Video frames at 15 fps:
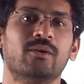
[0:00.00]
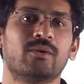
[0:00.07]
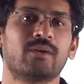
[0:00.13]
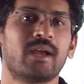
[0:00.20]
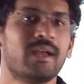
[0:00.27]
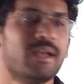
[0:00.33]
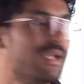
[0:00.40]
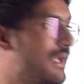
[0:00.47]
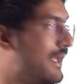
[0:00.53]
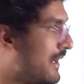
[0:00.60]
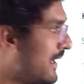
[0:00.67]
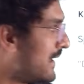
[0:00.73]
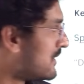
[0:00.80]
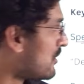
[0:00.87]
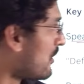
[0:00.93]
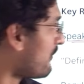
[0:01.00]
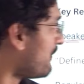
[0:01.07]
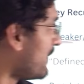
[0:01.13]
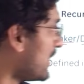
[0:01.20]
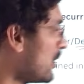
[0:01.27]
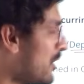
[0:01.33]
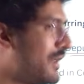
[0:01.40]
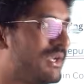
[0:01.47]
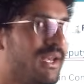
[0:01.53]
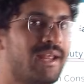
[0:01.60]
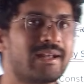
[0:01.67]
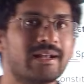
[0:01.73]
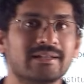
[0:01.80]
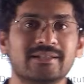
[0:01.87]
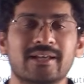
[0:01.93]
okay, rights of
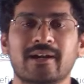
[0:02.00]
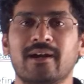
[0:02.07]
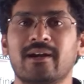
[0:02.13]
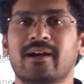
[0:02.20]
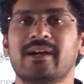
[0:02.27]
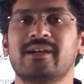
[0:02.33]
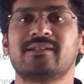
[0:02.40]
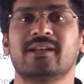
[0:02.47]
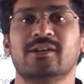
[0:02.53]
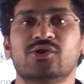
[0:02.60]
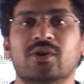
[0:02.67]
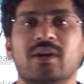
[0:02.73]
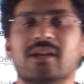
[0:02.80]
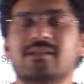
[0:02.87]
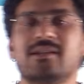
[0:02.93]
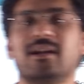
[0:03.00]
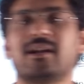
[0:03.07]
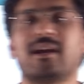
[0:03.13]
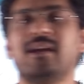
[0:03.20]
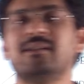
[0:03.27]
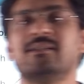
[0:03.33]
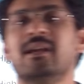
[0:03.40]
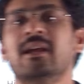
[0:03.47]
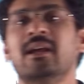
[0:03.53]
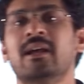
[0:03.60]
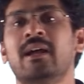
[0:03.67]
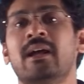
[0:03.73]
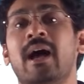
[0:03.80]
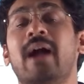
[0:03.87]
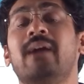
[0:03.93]
minority, cultural rights, educational rights.
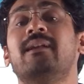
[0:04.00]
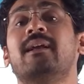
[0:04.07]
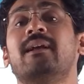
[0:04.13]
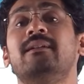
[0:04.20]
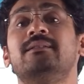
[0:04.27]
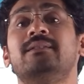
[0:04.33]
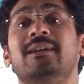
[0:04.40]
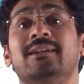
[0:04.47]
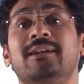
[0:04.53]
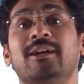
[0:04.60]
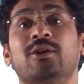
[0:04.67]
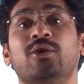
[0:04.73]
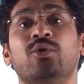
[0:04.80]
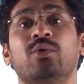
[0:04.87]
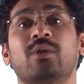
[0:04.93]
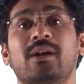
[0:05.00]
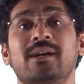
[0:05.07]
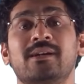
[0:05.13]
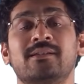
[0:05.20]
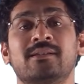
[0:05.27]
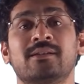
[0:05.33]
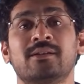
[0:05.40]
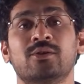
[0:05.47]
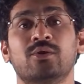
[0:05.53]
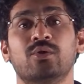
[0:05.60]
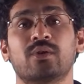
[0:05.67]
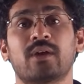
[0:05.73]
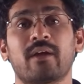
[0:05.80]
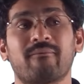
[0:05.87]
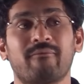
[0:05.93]
Article 32, writs,
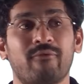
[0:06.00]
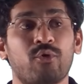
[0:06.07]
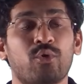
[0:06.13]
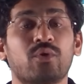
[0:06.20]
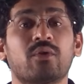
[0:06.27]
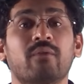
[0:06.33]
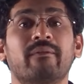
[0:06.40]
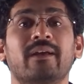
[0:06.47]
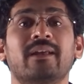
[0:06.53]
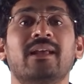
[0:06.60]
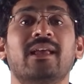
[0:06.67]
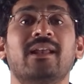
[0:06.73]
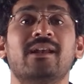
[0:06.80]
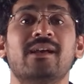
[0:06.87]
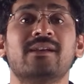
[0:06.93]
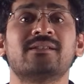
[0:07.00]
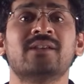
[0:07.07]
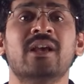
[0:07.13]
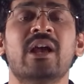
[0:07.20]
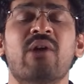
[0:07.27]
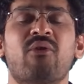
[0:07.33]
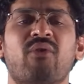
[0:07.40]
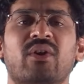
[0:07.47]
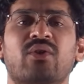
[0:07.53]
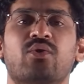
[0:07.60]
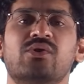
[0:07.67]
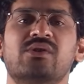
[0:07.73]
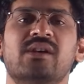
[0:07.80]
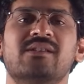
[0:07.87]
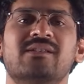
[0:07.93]
okay, 4 to 5 areas where
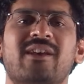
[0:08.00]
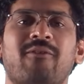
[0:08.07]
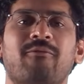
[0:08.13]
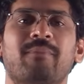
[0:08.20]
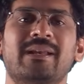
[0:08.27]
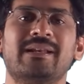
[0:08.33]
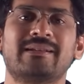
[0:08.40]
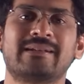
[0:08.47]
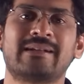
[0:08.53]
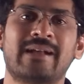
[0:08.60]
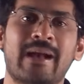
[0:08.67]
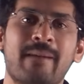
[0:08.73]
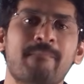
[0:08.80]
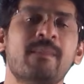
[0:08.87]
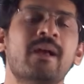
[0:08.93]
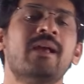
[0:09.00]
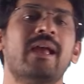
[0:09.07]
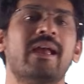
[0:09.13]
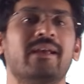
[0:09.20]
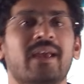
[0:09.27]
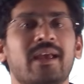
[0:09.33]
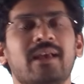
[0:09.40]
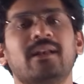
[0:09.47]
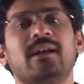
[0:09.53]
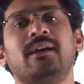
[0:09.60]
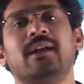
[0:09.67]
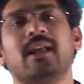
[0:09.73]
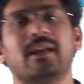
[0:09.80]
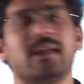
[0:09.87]
questions have been come again and